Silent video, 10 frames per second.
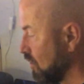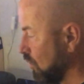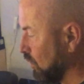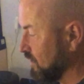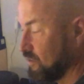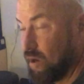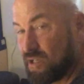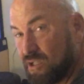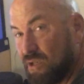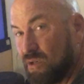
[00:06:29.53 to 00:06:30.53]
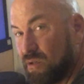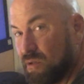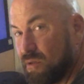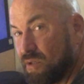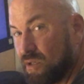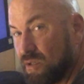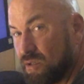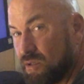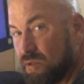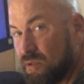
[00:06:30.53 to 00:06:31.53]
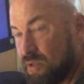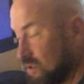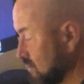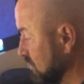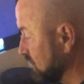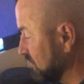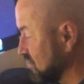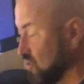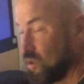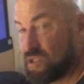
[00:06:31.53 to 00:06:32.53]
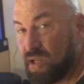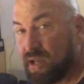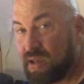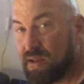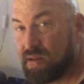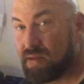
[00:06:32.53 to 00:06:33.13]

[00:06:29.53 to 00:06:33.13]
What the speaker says: what direction to move the joystick.